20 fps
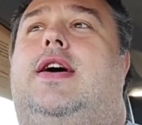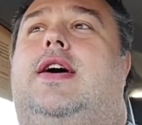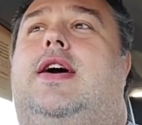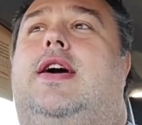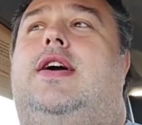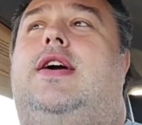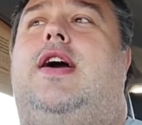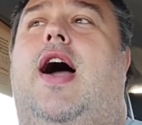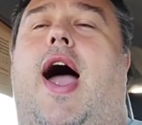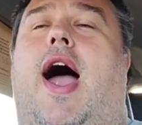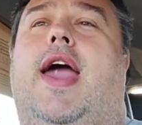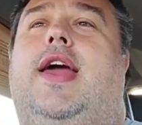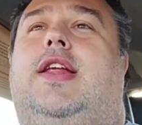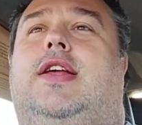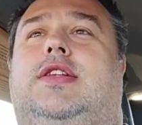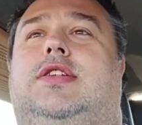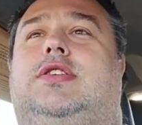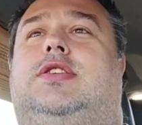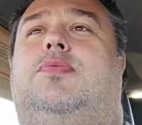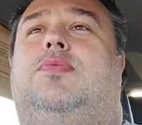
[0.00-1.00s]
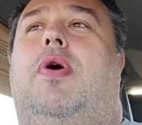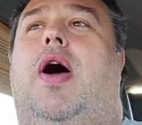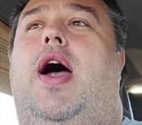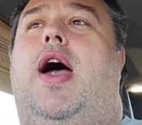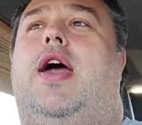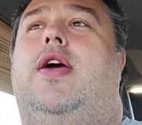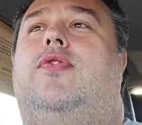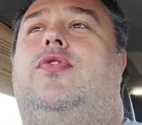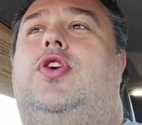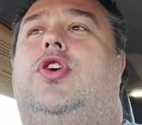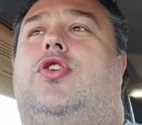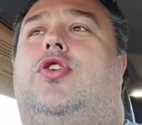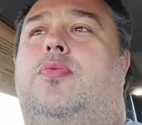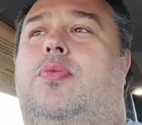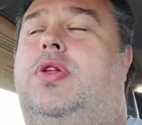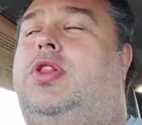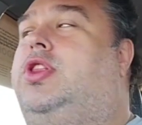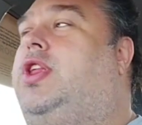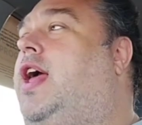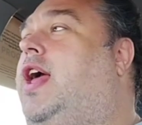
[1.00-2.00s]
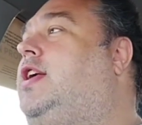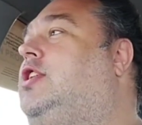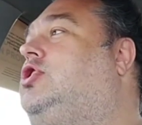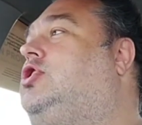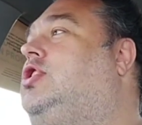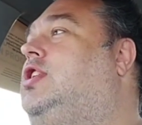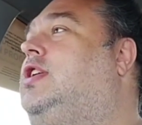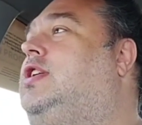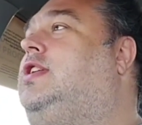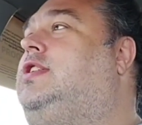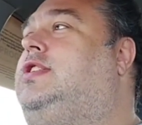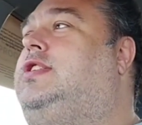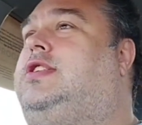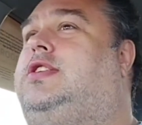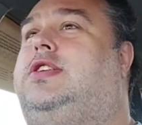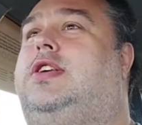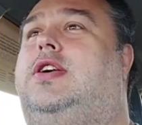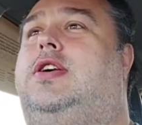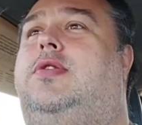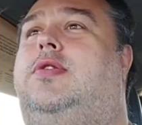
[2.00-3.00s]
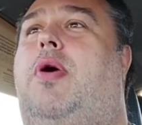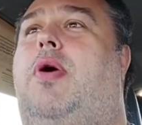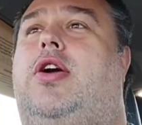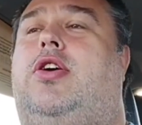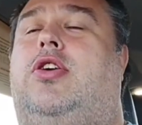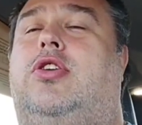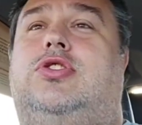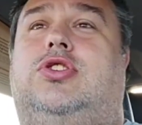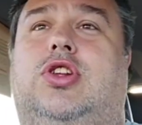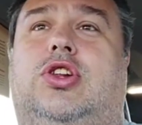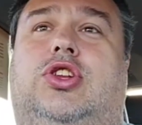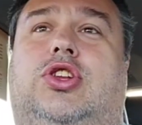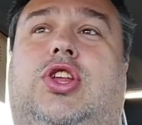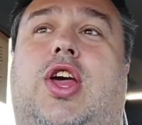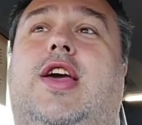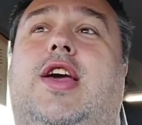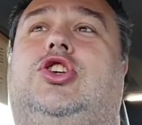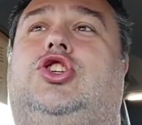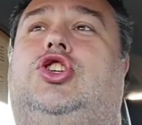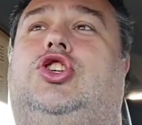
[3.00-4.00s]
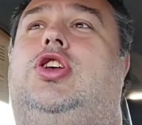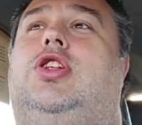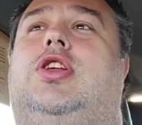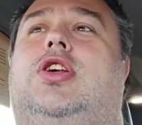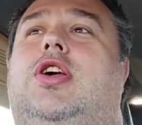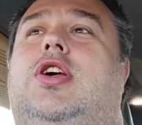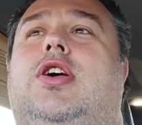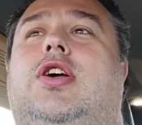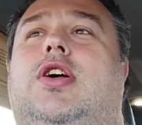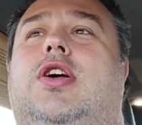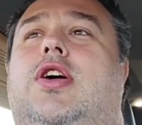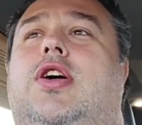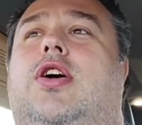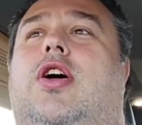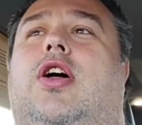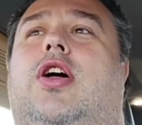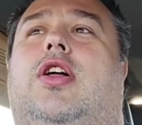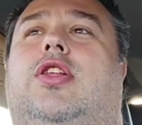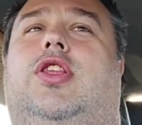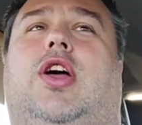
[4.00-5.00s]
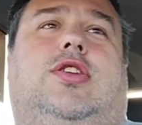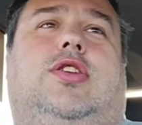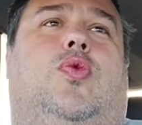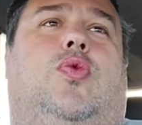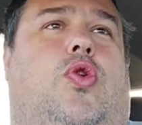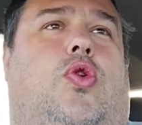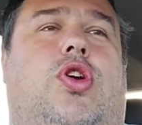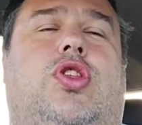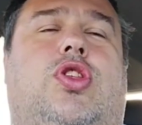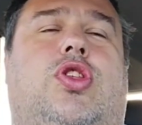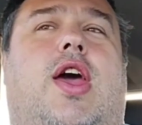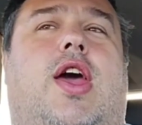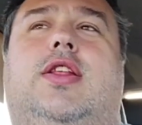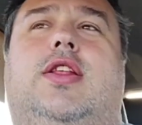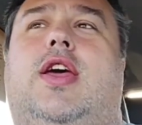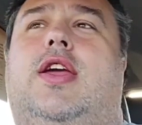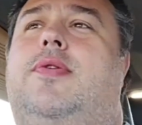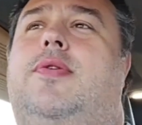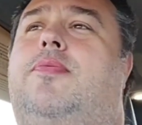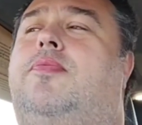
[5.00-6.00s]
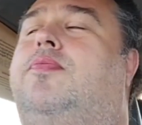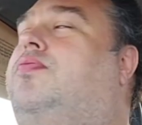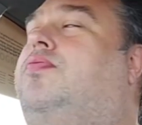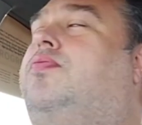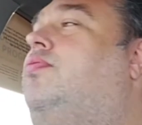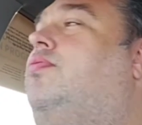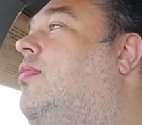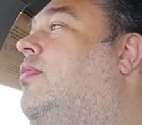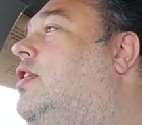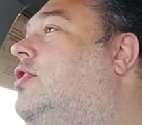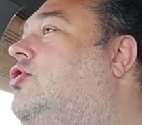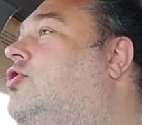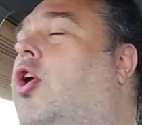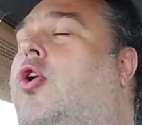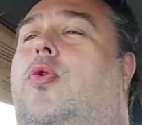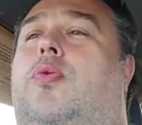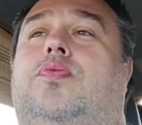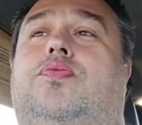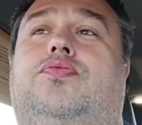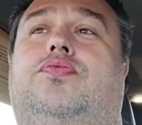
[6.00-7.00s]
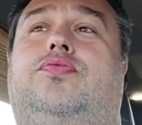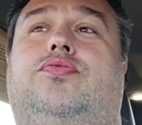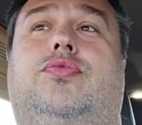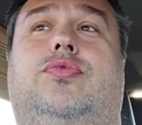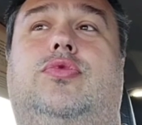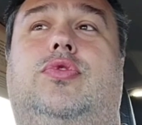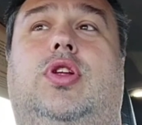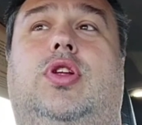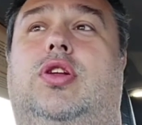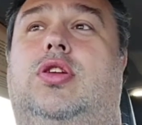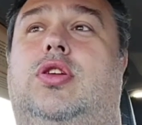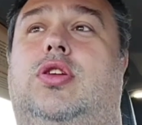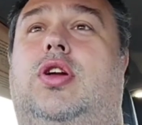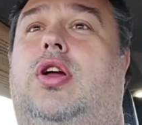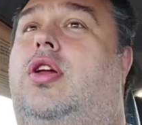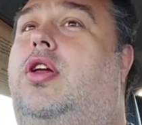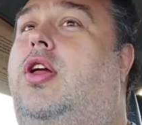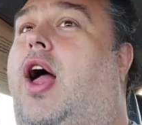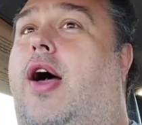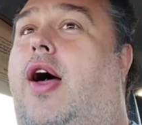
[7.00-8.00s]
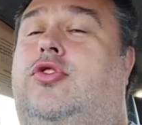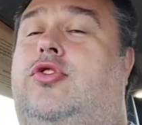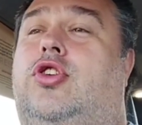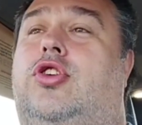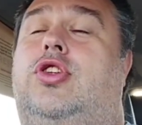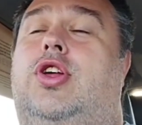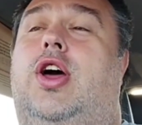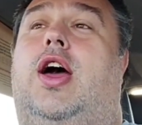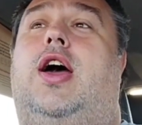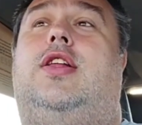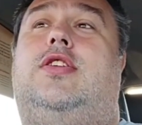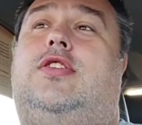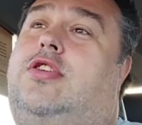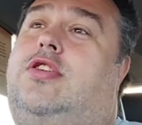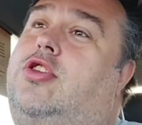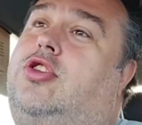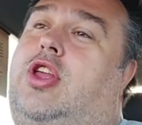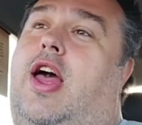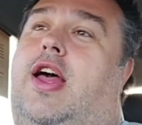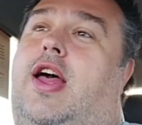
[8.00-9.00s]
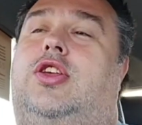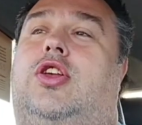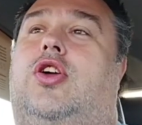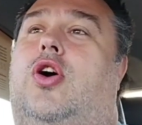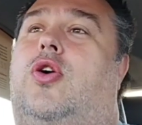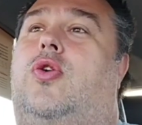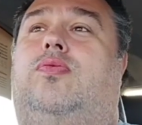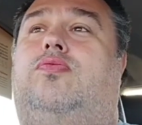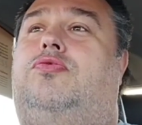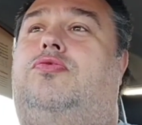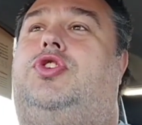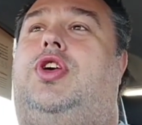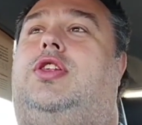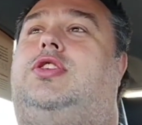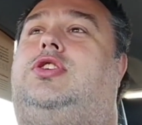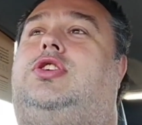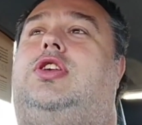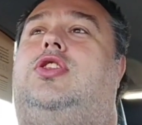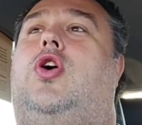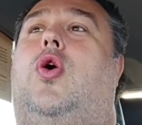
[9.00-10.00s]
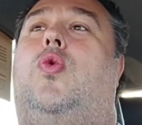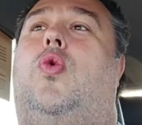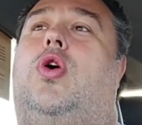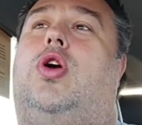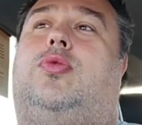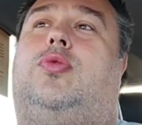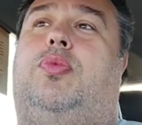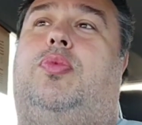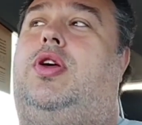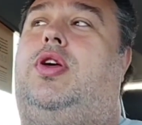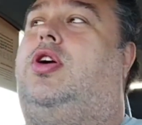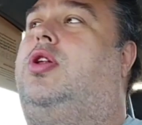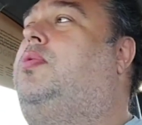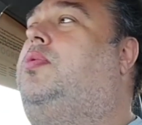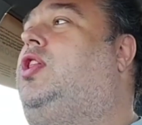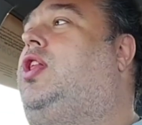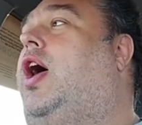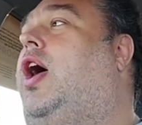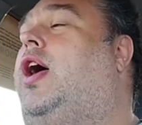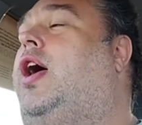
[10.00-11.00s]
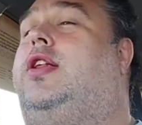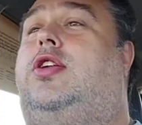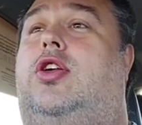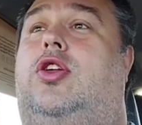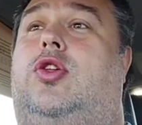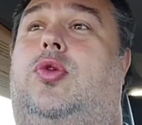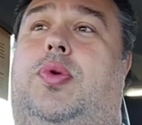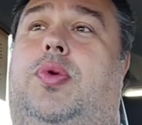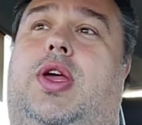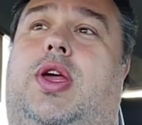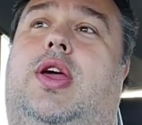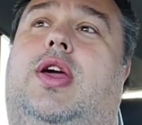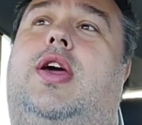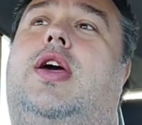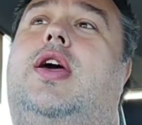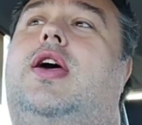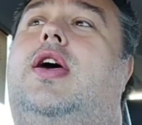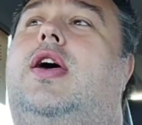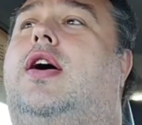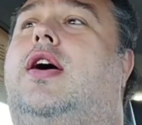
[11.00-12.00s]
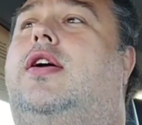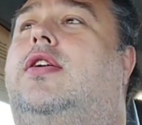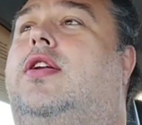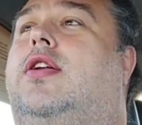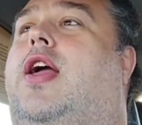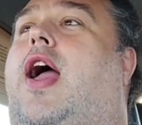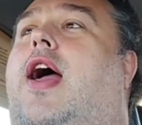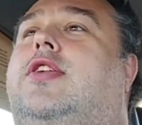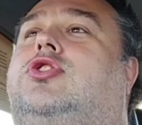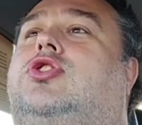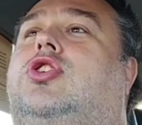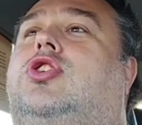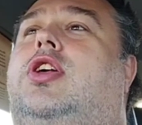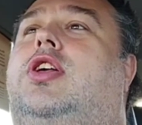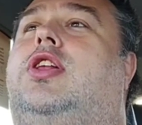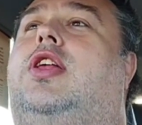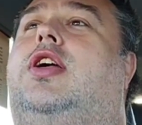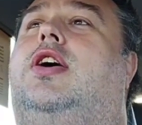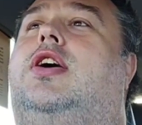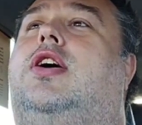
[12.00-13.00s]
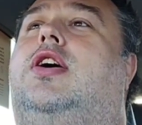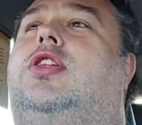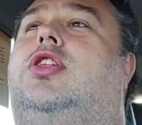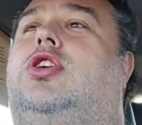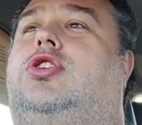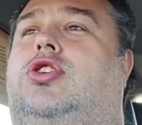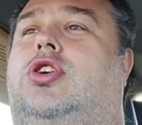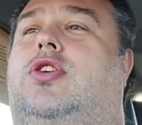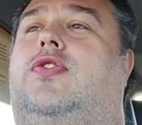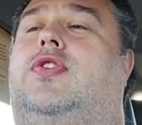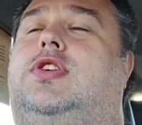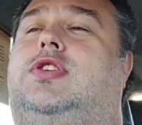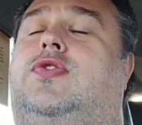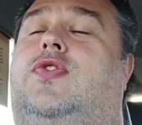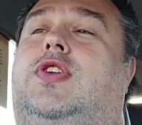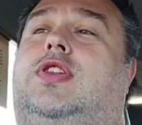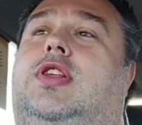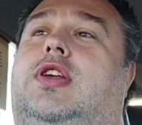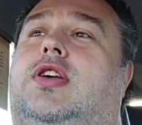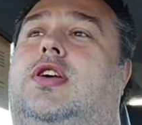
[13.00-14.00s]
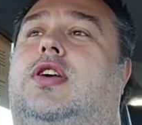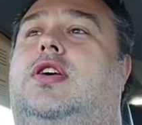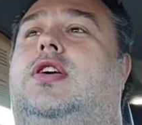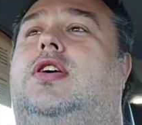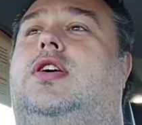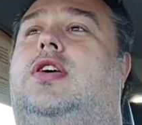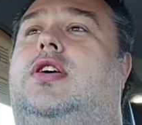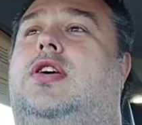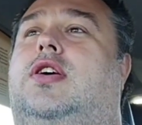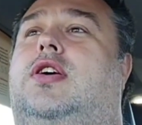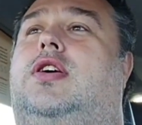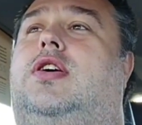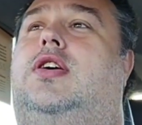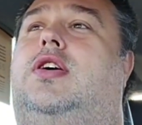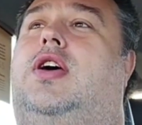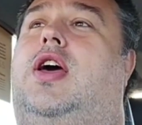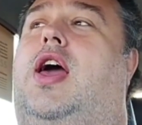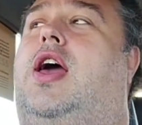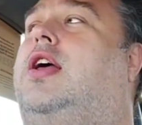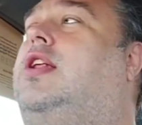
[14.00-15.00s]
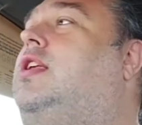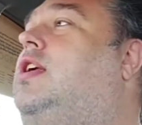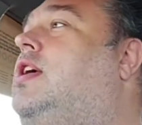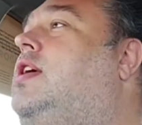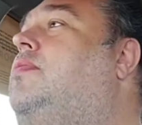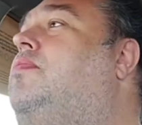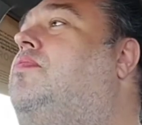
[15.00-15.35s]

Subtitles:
guidance, my recommendations, my consultation, does it worth anything? So after that, he said, since no work be gonna be done, he'll be canceling the service with Handy.